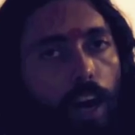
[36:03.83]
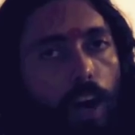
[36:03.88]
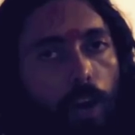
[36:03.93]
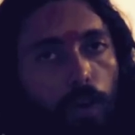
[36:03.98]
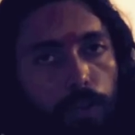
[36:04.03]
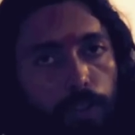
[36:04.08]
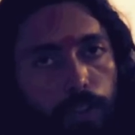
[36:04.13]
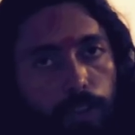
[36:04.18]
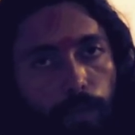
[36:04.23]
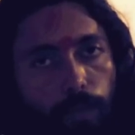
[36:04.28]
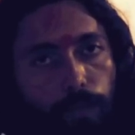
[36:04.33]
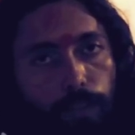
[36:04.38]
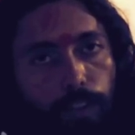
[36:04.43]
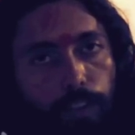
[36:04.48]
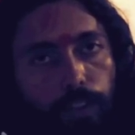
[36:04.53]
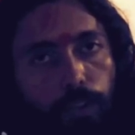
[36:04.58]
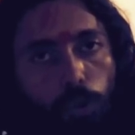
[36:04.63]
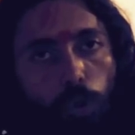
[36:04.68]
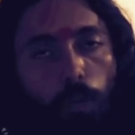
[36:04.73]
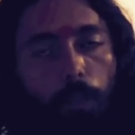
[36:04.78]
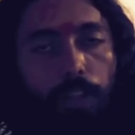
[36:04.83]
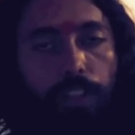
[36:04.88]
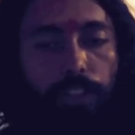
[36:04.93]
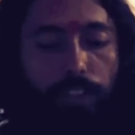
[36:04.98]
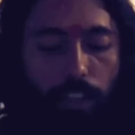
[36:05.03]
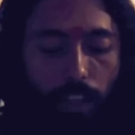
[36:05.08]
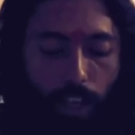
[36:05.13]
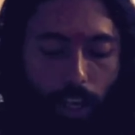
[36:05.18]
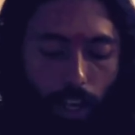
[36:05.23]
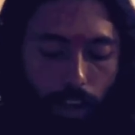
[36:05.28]
house, you
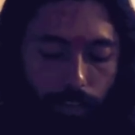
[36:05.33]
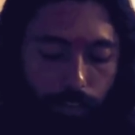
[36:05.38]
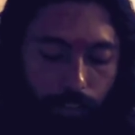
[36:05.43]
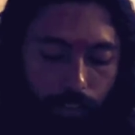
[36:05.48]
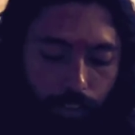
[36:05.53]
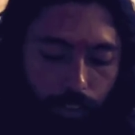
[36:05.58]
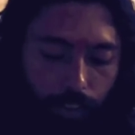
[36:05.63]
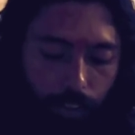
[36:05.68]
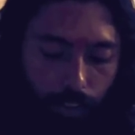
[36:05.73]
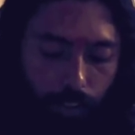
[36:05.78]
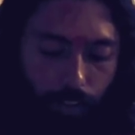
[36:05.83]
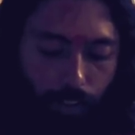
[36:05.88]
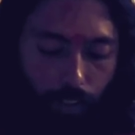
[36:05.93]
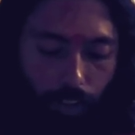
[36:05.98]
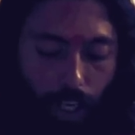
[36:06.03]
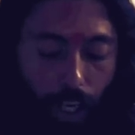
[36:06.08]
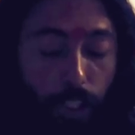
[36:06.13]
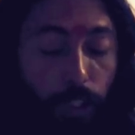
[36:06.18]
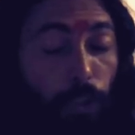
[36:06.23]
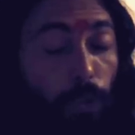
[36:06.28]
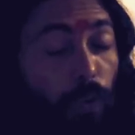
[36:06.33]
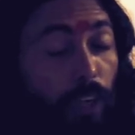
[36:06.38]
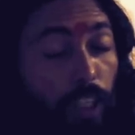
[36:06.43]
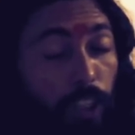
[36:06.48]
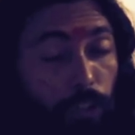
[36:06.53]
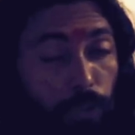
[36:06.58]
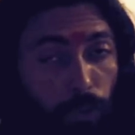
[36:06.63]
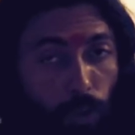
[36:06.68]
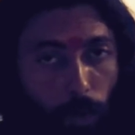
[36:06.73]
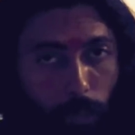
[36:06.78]
must have
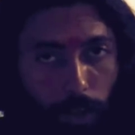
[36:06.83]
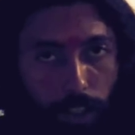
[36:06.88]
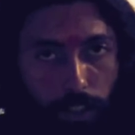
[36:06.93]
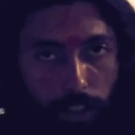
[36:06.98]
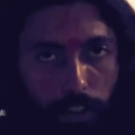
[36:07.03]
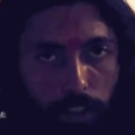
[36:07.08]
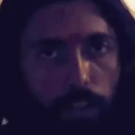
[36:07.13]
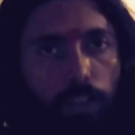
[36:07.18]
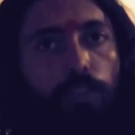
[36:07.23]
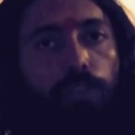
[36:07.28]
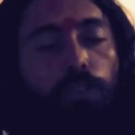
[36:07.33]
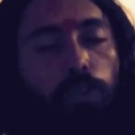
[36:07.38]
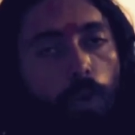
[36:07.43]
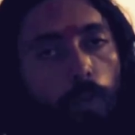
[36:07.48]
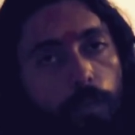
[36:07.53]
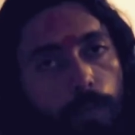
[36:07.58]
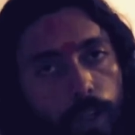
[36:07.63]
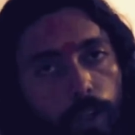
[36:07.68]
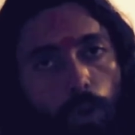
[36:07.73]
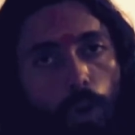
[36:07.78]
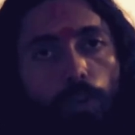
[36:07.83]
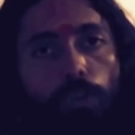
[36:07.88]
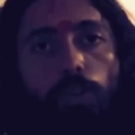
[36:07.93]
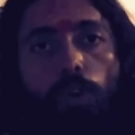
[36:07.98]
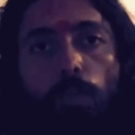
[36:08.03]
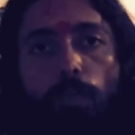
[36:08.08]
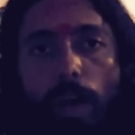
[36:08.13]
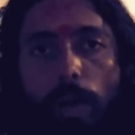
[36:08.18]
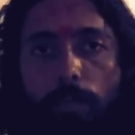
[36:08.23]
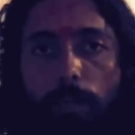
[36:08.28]
assurance from us, from me or
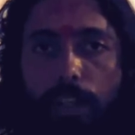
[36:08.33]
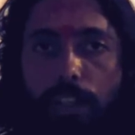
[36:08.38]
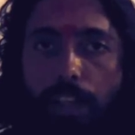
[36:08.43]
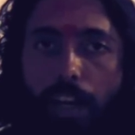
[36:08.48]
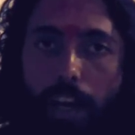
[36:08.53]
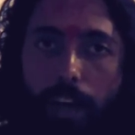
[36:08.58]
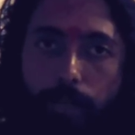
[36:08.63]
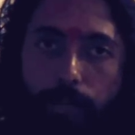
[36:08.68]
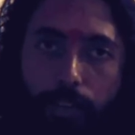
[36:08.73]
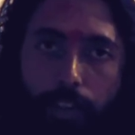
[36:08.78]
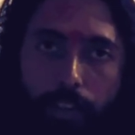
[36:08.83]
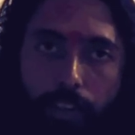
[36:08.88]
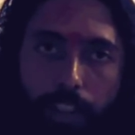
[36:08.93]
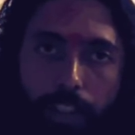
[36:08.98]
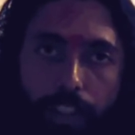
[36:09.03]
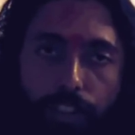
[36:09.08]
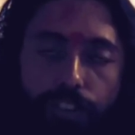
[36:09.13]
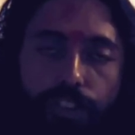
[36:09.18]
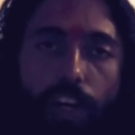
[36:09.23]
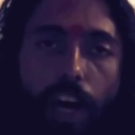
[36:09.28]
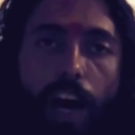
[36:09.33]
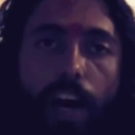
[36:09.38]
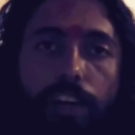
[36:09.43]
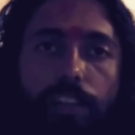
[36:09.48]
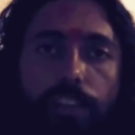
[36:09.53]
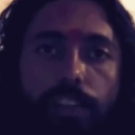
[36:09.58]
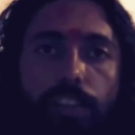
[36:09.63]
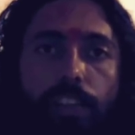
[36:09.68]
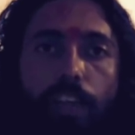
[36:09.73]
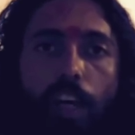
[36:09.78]
from my media in charge
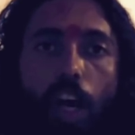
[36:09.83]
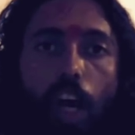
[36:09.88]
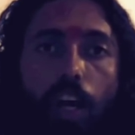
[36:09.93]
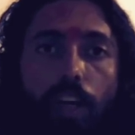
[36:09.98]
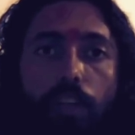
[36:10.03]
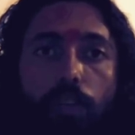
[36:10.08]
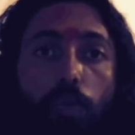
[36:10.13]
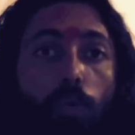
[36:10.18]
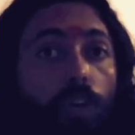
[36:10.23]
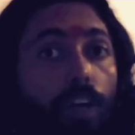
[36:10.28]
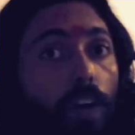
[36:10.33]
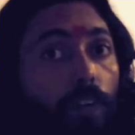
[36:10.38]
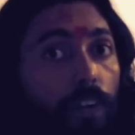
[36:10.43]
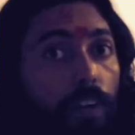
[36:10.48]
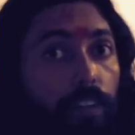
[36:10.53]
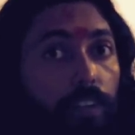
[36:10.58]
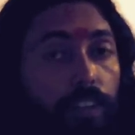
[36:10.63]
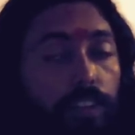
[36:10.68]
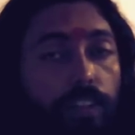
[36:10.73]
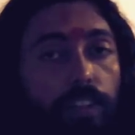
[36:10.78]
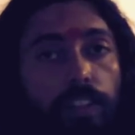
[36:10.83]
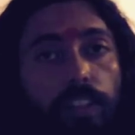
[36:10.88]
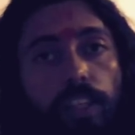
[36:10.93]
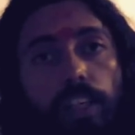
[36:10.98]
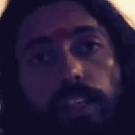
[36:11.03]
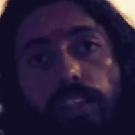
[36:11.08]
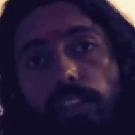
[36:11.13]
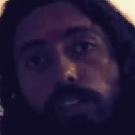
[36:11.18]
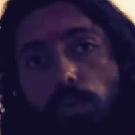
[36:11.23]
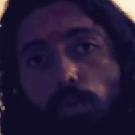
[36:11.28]
to cover the
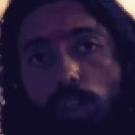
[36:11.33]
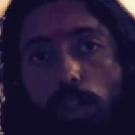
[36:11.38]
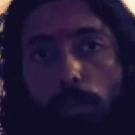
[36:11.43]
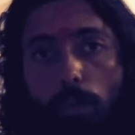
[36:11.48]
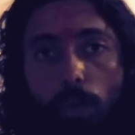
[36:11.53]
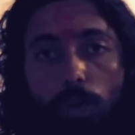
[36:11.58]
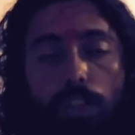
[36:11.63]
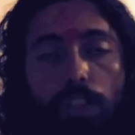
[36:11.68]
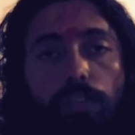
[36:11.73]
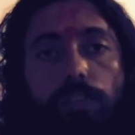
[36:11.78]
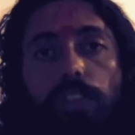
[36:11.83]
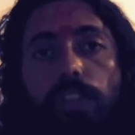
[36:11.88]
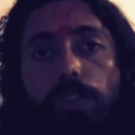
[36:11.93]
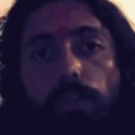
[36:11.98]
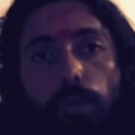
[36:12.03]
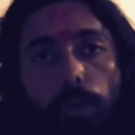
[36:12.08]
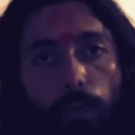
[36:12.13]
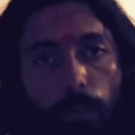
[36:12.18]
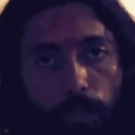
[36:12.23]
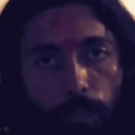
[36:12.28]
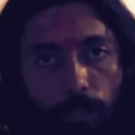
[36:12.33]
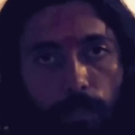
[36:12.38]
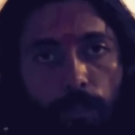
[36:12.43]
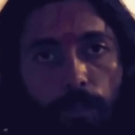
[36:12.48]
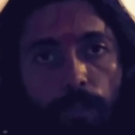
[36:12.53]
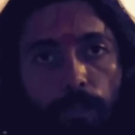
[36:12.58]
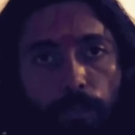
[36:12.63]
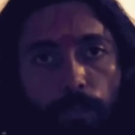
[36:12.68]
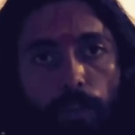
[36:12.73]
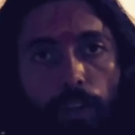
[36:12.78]
incident, to report the video.
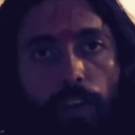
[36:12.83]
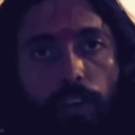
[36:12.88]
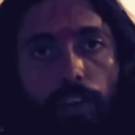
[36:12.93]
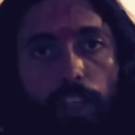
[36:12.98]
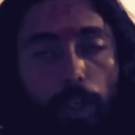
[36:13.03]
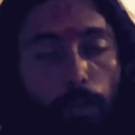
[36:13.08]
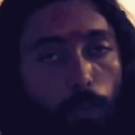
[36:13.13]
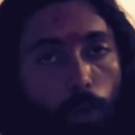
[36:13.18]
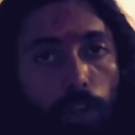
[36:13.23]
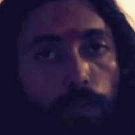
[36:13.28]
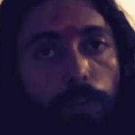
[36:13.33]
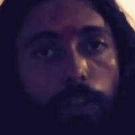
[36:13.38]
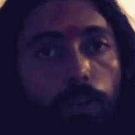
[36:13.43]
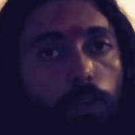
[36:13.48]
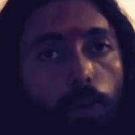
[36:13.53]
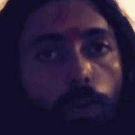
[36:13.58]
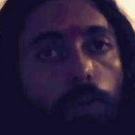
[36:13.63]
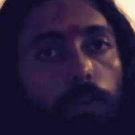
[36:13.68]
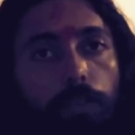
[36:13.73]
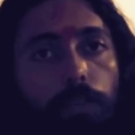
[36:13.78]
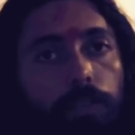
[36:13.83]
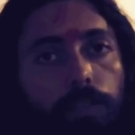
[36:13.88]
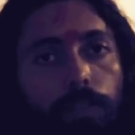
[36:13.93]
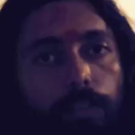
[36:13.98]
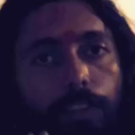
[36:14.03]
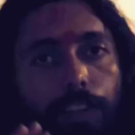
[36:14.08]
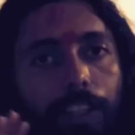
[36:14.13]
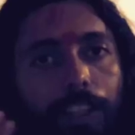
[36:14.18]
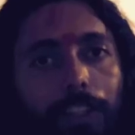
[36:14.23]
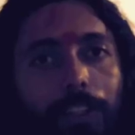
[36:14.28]
Report video
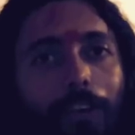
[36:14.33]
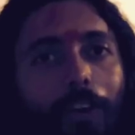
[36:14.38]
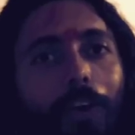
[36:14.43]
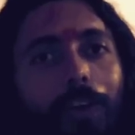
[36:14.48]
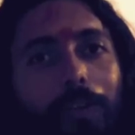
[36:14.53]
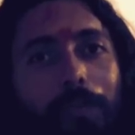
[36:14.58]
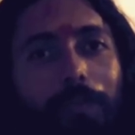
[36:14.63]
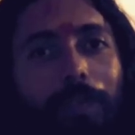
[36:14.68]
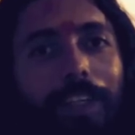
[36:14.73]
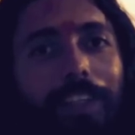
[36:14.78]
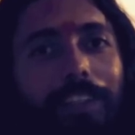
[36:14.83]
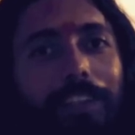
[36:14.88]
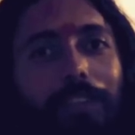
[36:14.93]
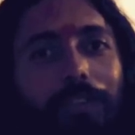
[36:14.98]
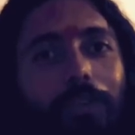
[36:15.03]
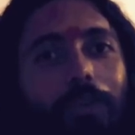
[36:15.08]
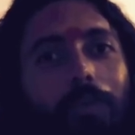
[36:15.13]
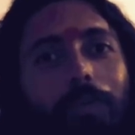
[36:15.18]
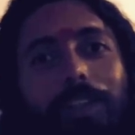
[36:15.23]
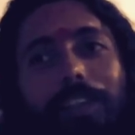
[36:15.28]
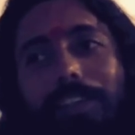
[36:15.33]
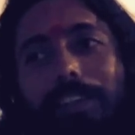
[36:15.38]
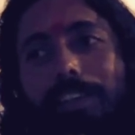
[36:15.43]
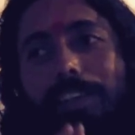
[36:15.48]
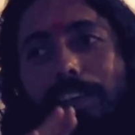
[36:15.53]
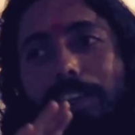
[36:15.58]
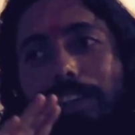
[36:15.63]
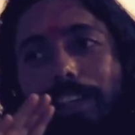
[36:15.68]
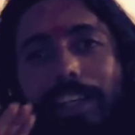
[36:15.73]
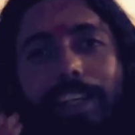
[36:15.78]
is not meant to
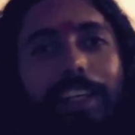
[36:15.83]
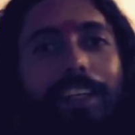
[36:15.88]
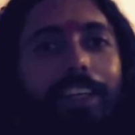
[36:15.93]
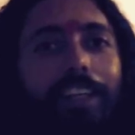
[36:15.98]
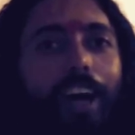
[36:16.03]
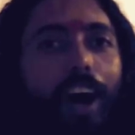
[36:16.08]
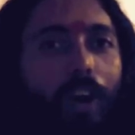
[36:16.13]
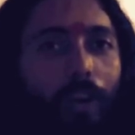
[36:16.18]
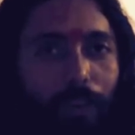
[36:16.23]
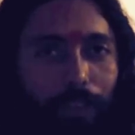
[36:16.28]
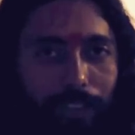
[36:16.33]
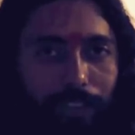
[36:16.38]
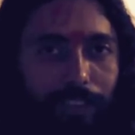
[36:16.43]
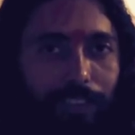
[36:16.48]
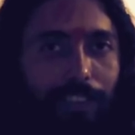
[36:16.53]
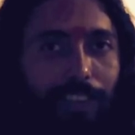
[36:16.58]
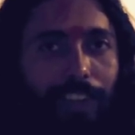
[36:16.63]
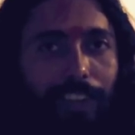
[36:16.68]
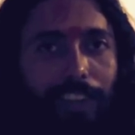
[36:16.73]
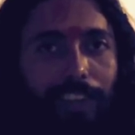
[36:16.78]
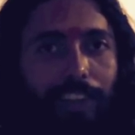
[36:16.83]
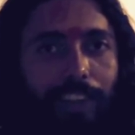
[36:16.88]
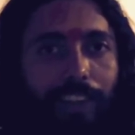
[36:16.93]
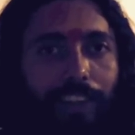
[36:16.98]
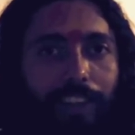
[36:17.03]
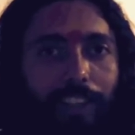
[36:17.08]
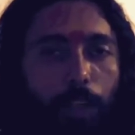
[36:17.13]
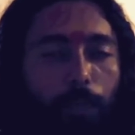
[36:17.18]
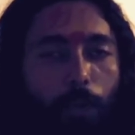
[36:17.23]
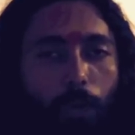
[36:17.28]
be taken down.
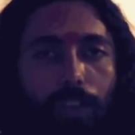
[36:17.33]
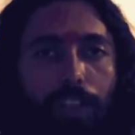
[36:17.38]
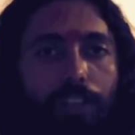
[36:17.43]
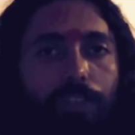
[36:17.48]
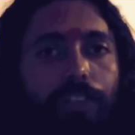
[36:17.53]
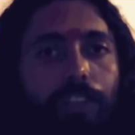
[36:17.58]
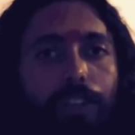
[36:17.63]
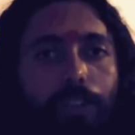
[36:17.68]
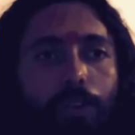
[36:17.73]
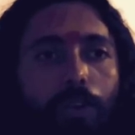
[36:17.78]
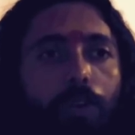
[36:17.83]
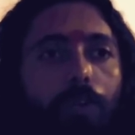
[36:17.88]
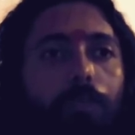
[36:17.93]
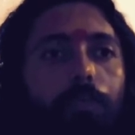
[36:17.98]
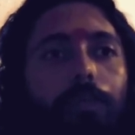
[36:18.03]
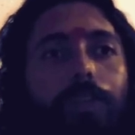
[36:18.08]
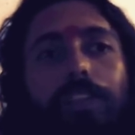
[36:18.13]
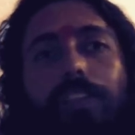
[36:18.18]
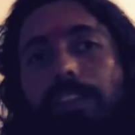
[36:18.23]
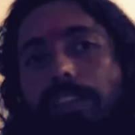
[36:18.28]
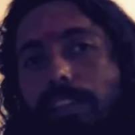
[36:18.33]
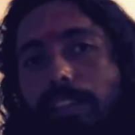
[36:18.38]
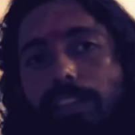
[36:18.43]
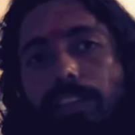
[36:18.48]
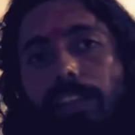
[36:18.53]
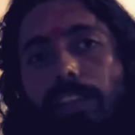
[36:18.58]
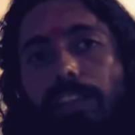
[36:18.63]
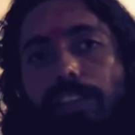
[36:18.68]
Reporting video means